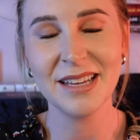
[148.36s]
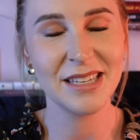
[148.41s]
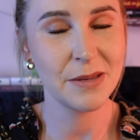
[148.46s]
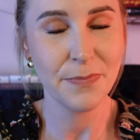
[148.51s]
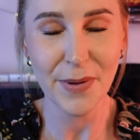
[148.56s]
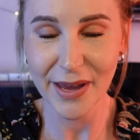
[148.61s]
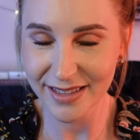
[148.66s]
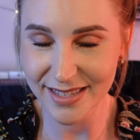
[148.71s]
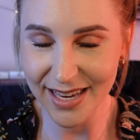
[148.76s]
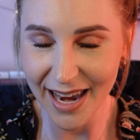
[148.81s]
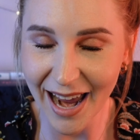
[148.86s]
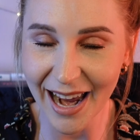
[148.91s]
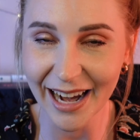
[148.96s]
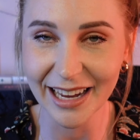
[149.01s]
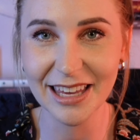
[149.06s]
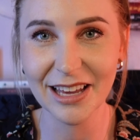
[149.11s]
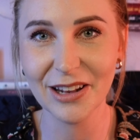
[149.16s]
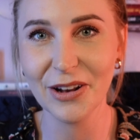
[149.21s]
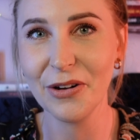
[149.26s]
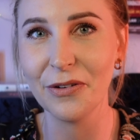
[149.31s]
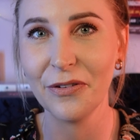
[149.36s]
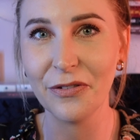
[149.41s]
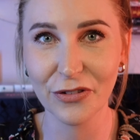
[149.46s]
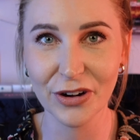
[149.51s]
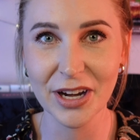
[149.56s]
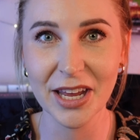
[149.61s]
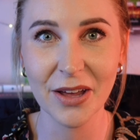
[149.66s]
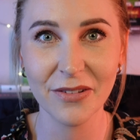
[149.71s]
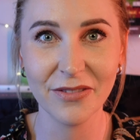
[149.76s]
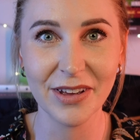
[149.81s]
spectacular
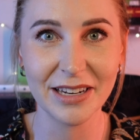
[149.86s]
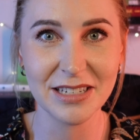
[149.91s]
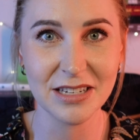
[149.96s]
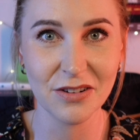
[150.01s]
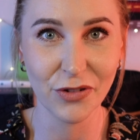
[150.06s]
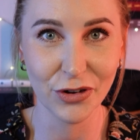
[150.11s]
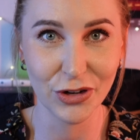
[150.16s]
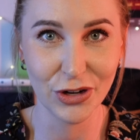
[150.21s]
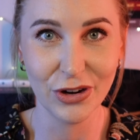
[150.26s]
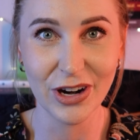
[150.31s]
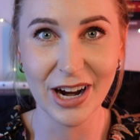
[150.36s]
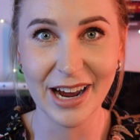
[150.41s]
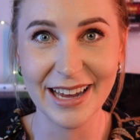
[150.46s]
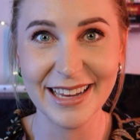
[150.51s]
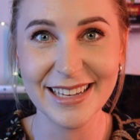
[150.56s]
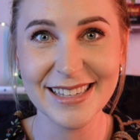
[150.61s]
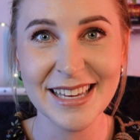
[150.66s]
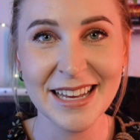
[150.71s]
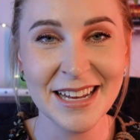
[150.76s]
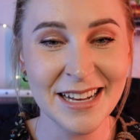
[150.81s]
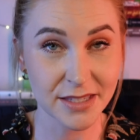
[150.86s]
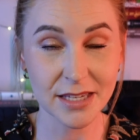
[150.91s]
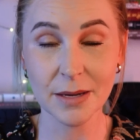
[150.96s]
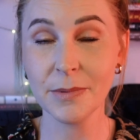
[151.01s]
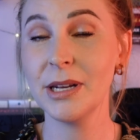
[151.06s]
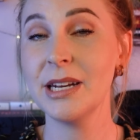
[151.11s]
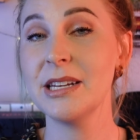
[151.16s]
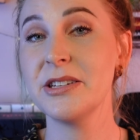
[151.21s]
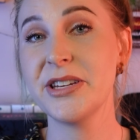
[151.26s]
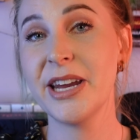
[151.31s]
free event for you guys. So I'm
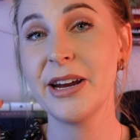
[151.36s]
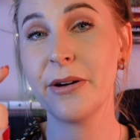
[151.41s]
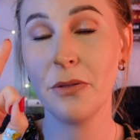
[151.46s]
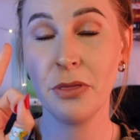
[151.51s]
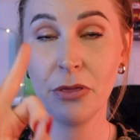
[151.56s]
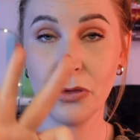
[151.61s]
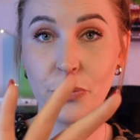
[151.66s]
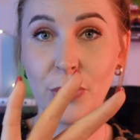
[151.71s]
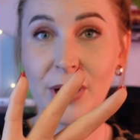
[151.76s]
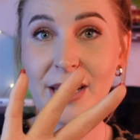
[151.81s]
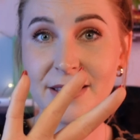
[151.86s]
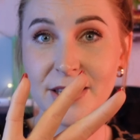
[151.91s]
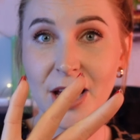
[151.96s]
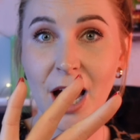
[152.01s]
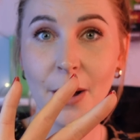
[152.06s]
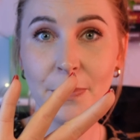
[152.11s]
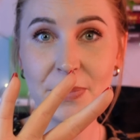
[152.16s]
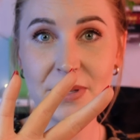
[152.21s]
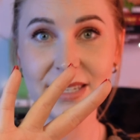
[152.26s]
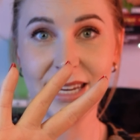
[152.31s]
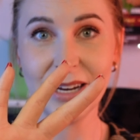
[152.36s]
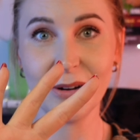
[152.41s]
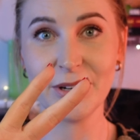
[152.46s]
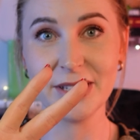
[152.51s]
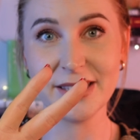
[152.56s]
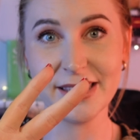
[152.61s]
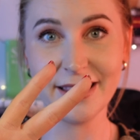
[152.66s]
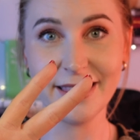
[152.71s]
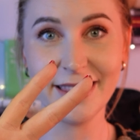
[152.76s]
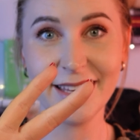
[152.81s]
gonna share three top
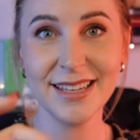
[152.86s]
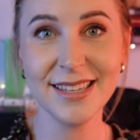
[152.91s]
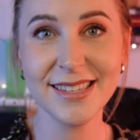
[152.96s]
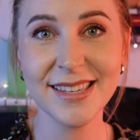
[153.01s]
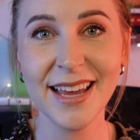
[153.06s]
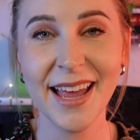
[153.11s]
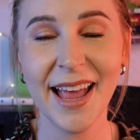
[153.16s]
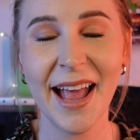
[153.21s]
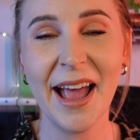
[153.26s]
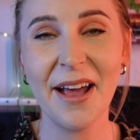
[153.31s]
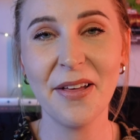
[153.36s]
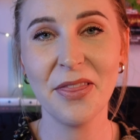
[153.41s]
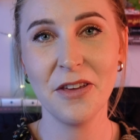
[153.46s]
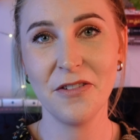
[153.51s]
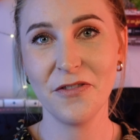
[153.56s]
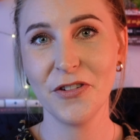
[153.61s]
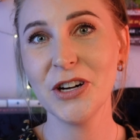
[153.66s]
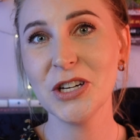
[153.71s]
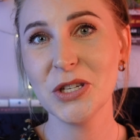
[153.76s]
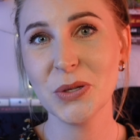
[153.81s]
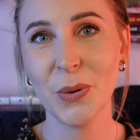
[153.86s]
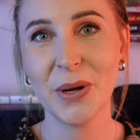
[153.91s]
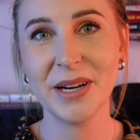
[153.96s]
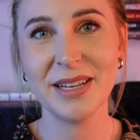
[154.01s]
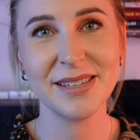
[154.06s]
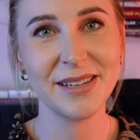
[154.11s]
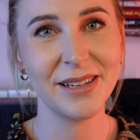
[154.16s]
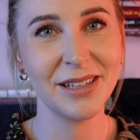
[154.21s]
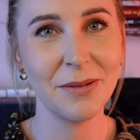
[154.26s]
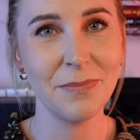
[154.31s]
secrets in this, and the first one
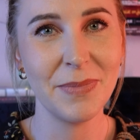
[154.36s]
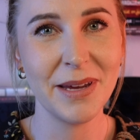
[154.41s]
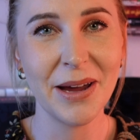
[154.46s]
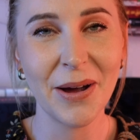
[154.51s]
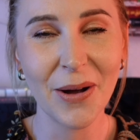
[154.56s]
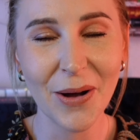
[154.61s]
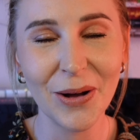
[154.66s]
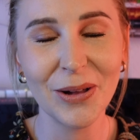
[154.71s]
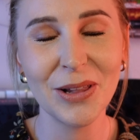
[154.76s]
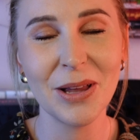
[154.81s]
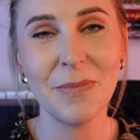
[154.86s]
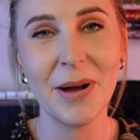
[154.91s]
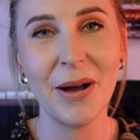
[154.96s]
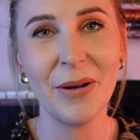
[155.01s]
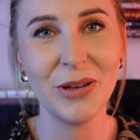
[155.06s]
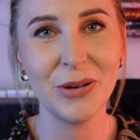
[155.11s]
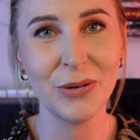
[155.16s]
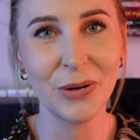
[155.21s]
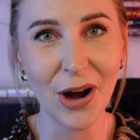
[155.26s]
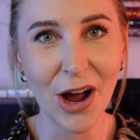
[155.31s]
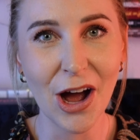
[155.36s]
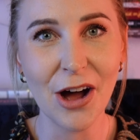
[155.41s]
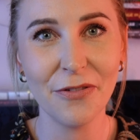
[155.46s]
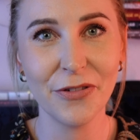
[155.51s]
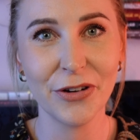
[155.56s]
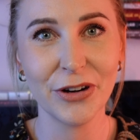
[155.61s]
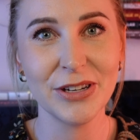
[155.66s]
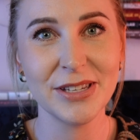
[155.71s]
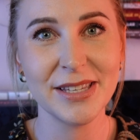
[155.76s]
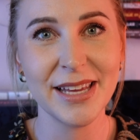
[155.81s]
is gonna be all about your
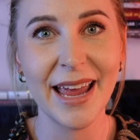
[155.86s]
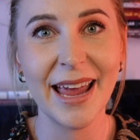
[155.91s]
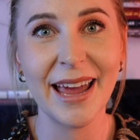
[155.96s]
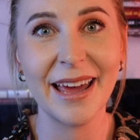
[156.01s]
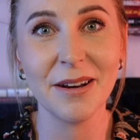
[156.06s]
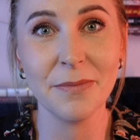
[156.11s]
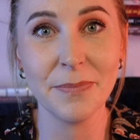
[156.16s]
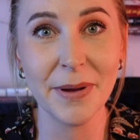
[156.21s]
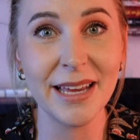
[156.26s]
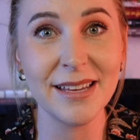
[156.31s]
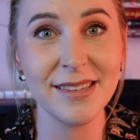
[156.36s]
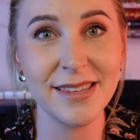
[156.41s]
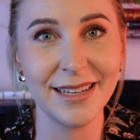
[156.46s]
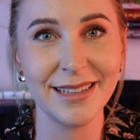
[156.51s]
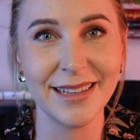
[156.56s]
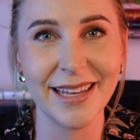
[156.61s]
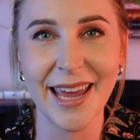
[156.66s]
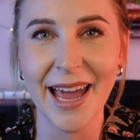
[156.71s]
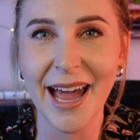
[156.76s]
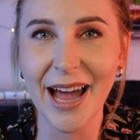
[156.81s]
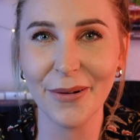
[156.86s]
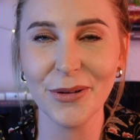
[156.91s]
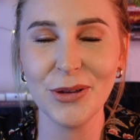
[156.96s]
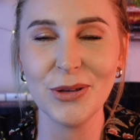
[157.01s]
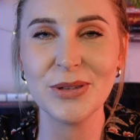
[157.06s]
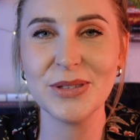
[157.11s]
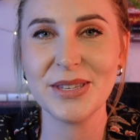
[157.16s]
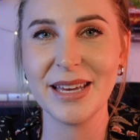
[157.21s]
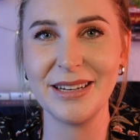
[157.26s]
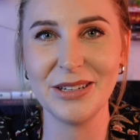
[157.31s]
offers and basically how
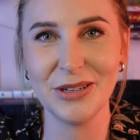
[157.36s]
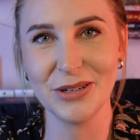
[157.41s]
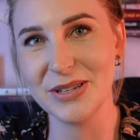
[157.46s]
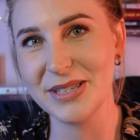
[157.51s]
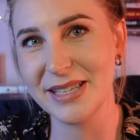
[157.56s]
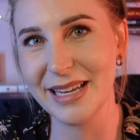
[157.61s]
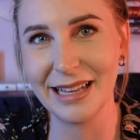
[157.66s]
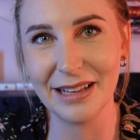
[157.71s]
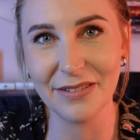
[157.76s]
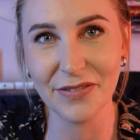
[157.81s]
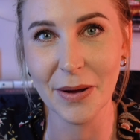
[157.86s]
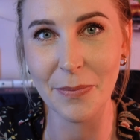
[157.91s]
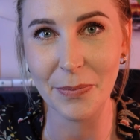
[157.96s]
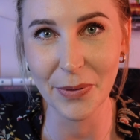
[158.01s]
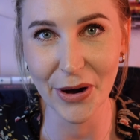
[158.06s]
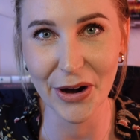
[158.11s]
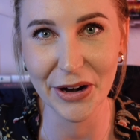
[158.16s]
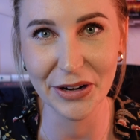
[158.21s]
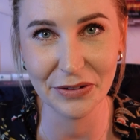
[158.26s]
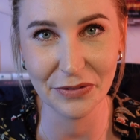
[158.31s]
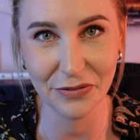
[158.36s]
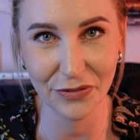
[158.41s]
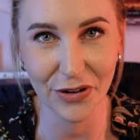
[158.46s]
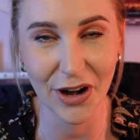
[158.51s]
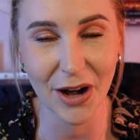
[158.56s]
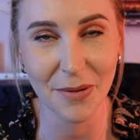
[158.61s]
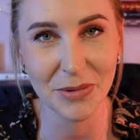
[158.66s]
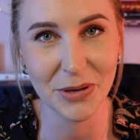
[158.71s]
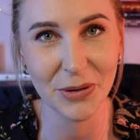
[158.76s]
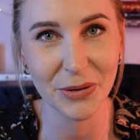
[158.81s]
you set yourself apart
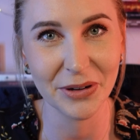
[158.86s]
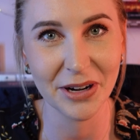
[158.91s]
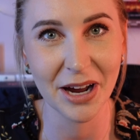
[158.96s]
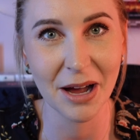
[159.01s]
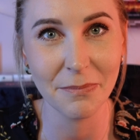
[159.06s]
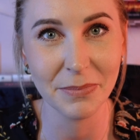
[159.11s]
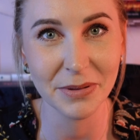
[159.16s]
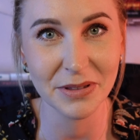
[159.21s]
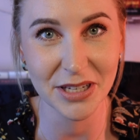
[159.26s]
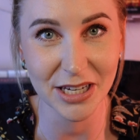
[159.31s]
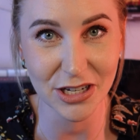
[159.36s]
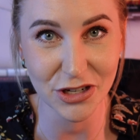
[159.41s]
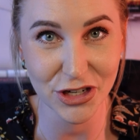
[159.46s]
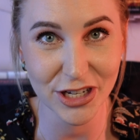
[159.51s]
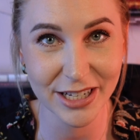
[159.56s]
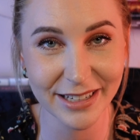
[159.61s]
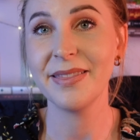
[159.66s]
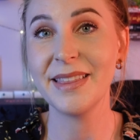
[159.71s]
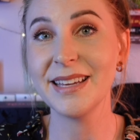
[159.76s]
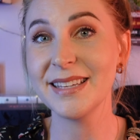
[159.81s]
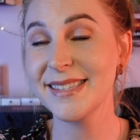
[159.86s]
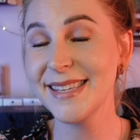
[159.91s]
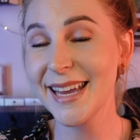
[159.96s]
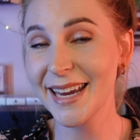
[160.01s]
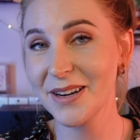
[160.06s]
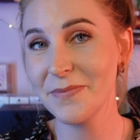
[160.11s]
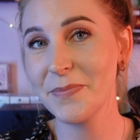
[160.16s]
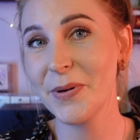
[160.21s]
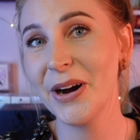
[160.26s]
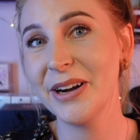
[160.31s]
from your competition. The
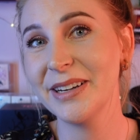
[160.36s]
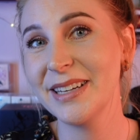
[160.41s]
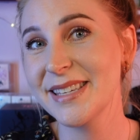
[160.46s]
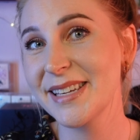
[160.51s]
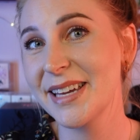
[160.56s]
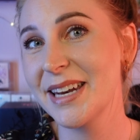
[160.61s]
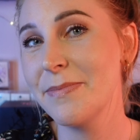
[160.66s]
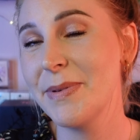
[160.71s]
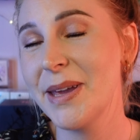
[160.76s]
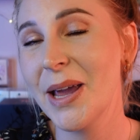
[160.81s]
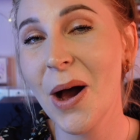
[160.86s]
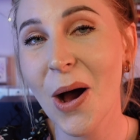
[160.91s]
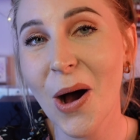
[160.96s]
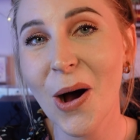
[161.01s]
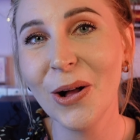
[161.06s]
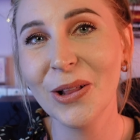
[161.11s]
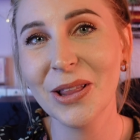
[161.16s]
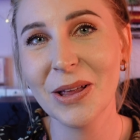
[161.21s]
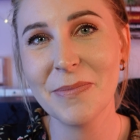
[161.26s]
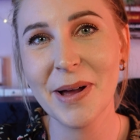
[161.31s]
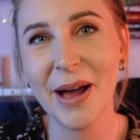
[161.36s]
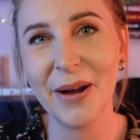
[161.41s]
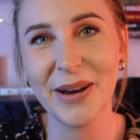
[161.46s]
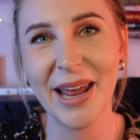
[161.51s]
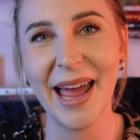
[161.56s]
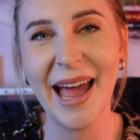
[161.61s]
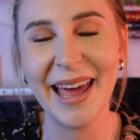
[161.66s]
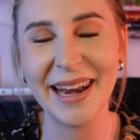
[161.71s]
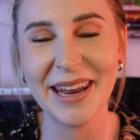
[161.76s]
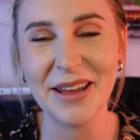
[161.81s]
second part is gonna be all about
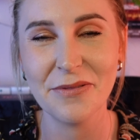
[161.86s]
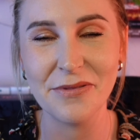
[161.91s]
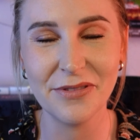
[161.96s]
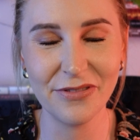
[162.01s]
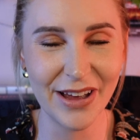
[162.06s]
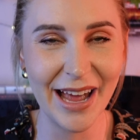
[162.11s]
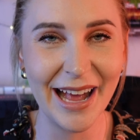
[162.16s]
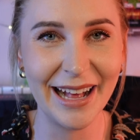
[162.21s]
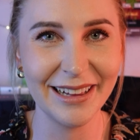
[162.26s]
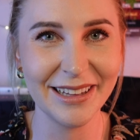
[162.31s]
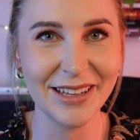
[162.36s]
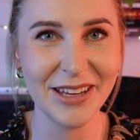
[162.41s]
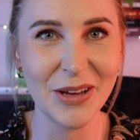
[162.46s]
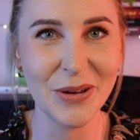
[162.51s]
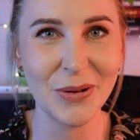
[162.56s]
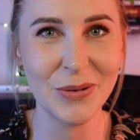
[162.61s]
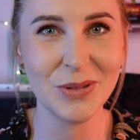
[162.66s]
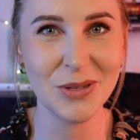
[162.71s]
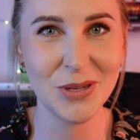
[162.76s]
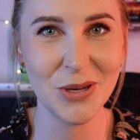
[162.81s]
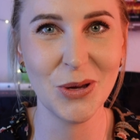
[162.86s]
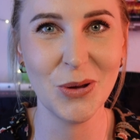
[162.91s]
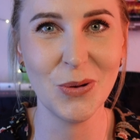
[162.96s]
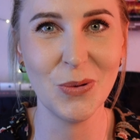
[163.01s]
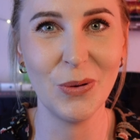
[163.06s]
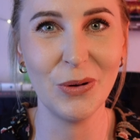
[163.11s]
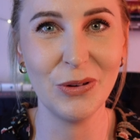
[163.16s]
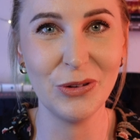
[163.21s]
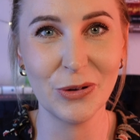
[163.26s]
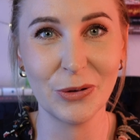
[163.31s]
adding value
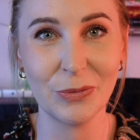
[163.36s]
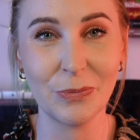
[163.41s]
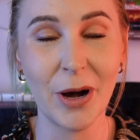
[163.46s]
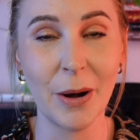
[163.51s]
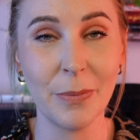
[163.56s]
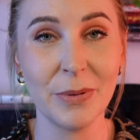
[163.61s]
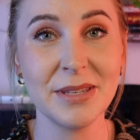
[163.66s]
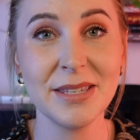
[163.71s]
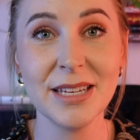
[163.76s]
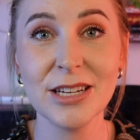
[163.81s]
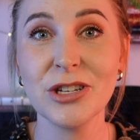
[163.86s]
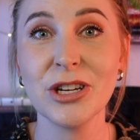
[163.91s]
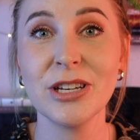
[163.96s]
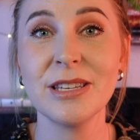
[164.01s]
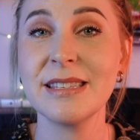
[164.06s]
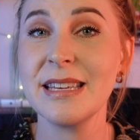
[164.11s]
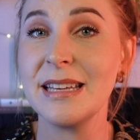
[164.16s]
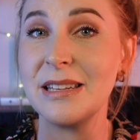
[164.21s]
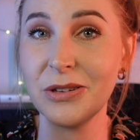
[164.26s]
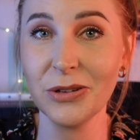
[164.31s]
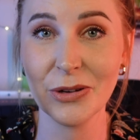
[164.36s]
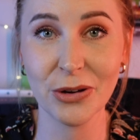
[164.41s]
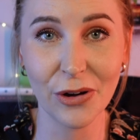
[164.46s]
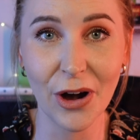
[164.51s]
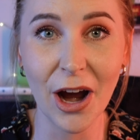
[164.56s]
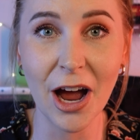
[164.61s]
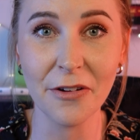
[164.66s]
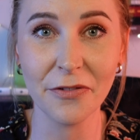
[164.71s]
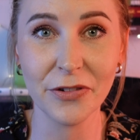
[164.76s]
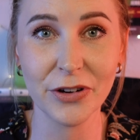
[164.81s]
to your propositions and to your
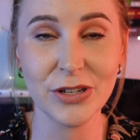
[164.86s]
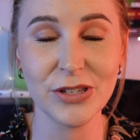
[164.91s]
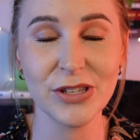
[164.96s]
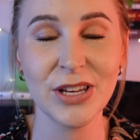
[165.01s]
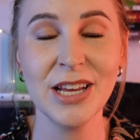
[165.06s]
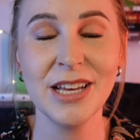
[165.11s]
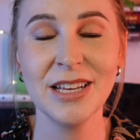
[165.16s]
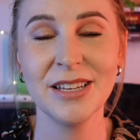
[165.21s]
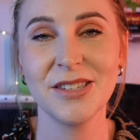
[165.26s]
offers.